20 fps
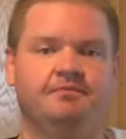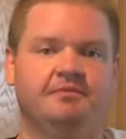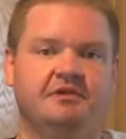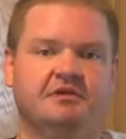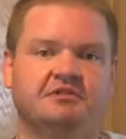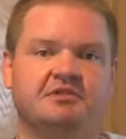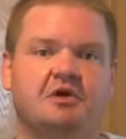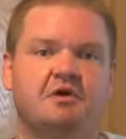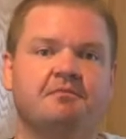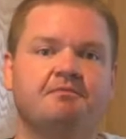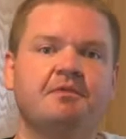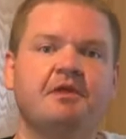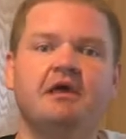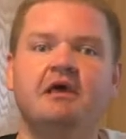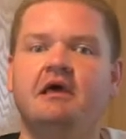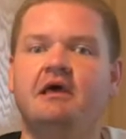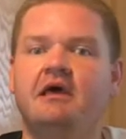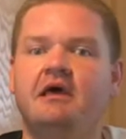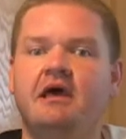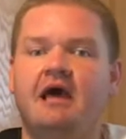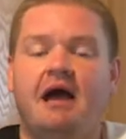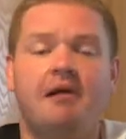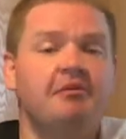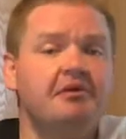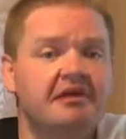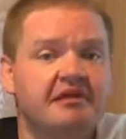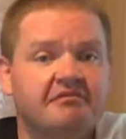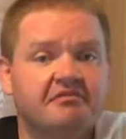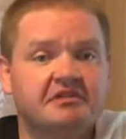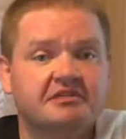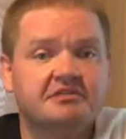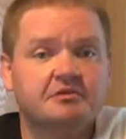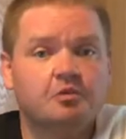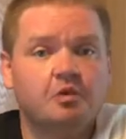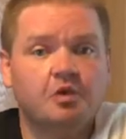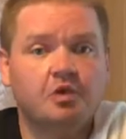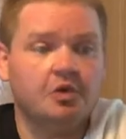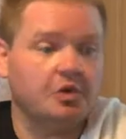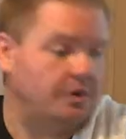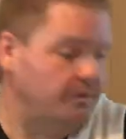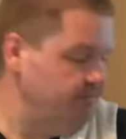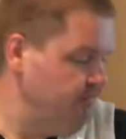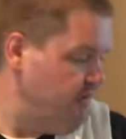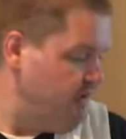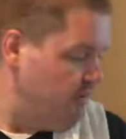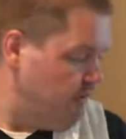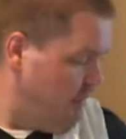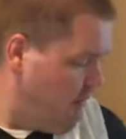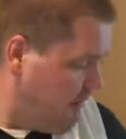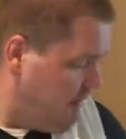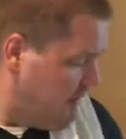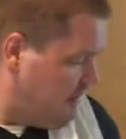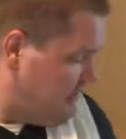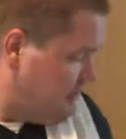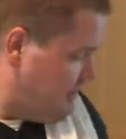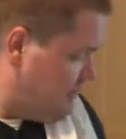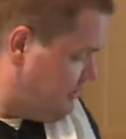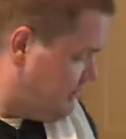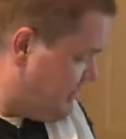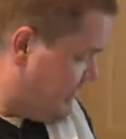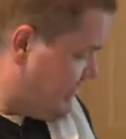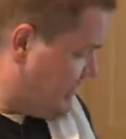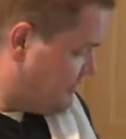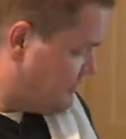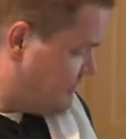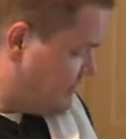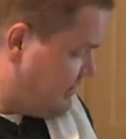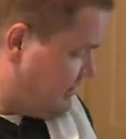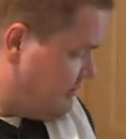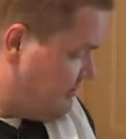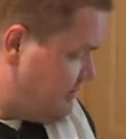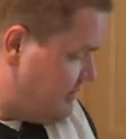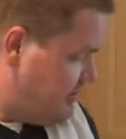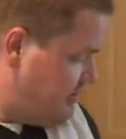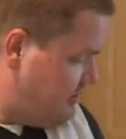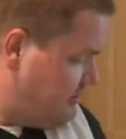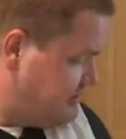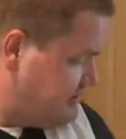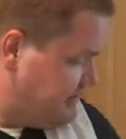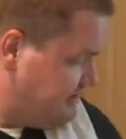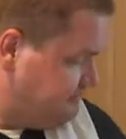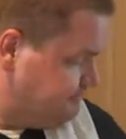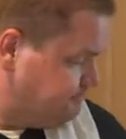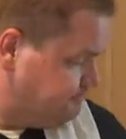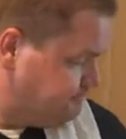So I want to give this a whirl. What we're going to do today is we're going to be using